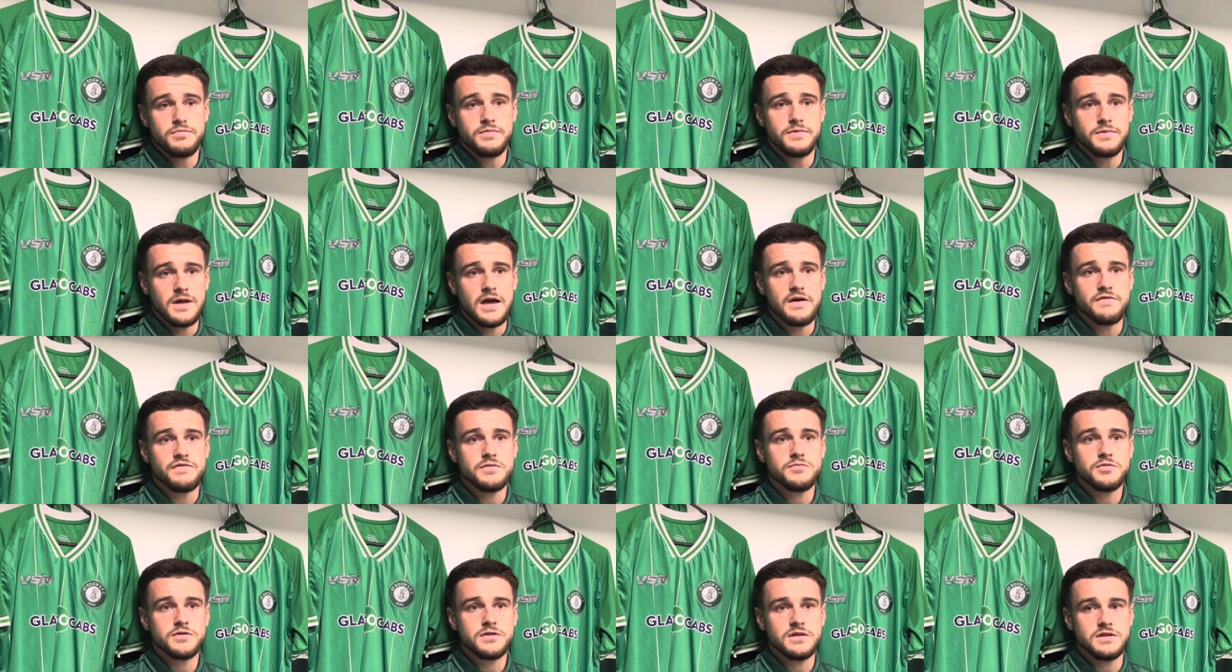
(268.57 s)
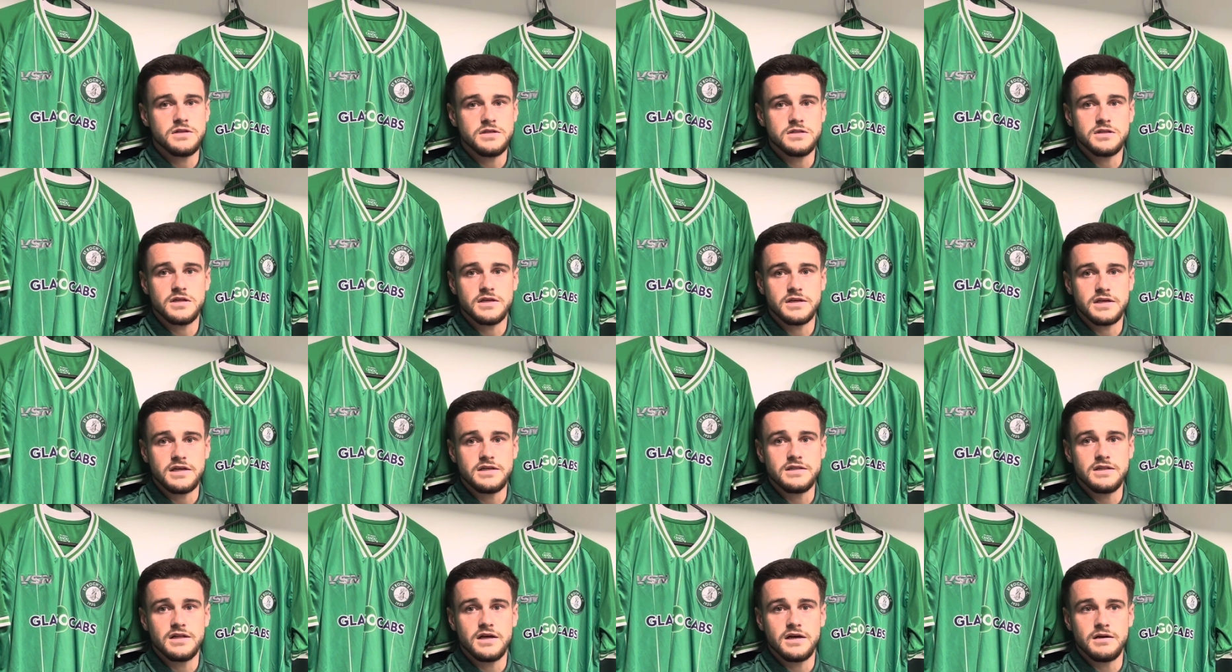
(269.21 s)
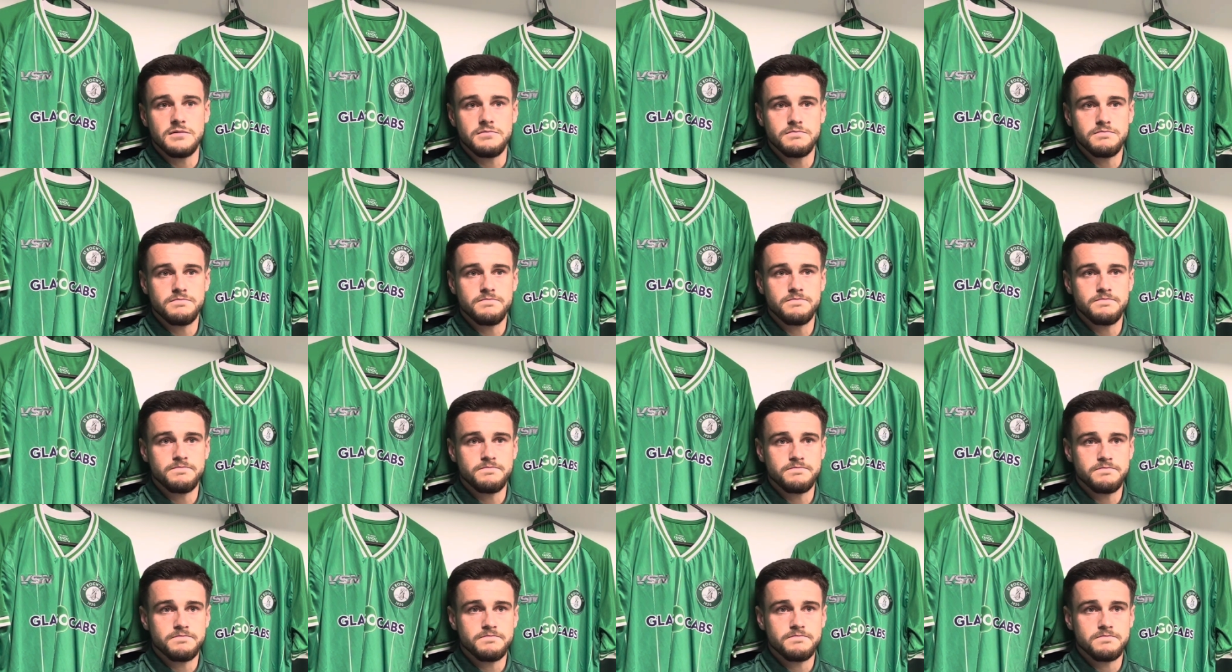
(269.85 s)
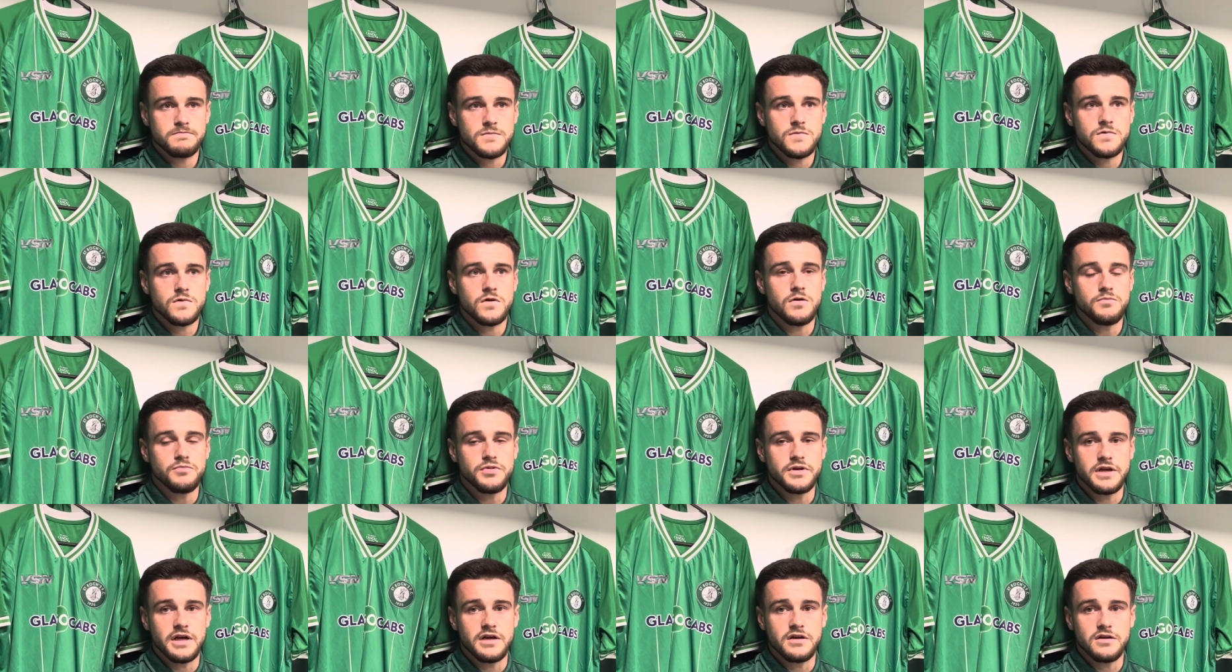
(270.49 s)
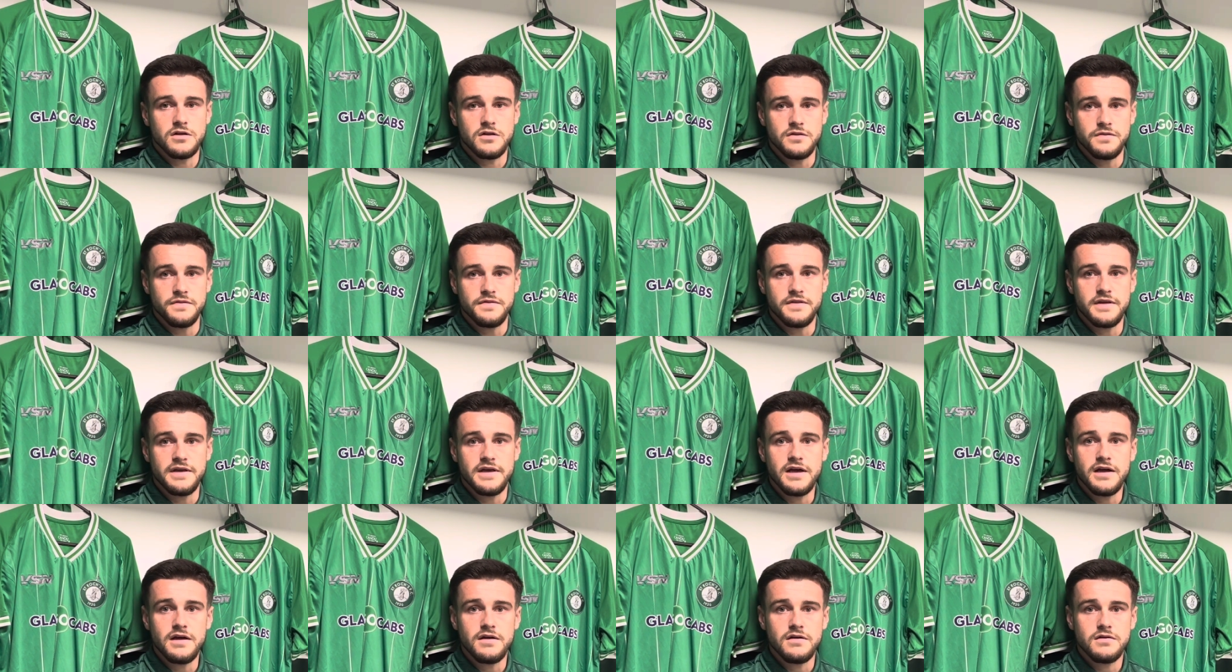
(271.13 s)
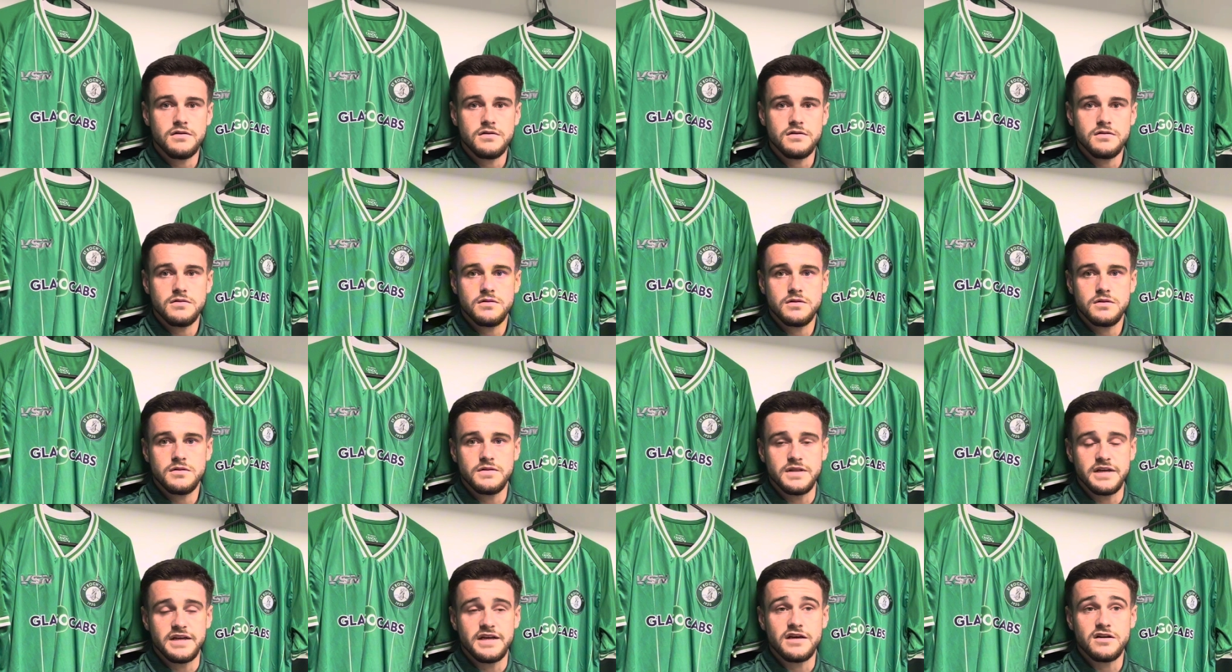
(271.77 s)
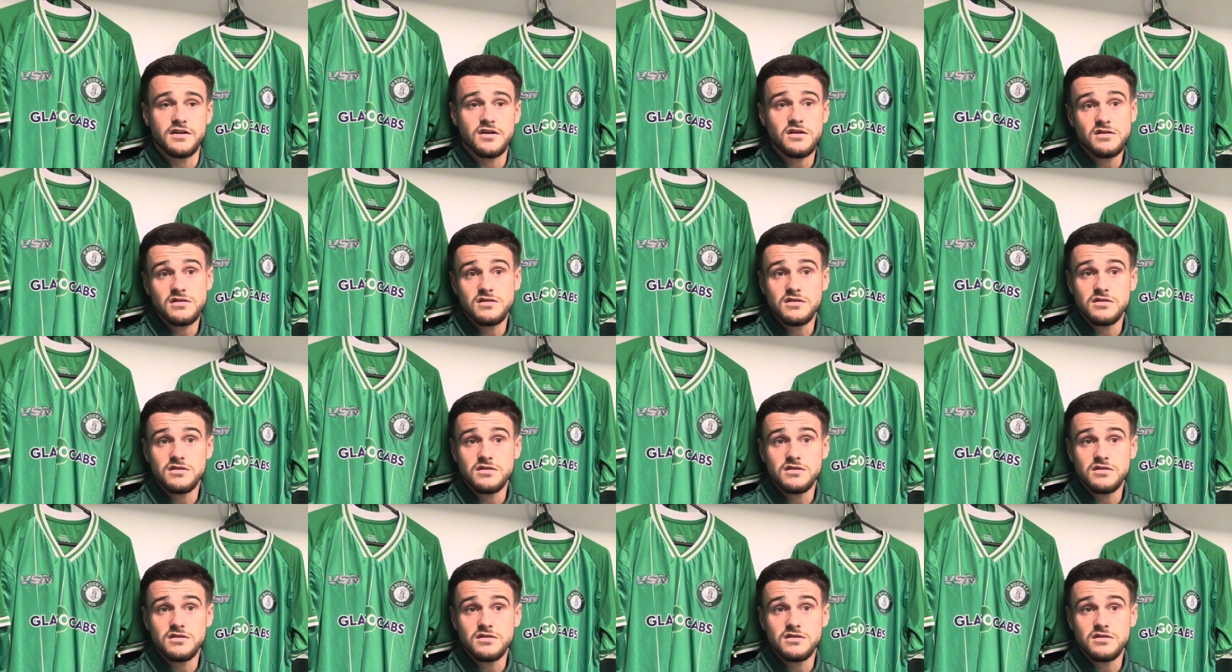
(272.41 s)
everybody needs to kind of club together and do it together,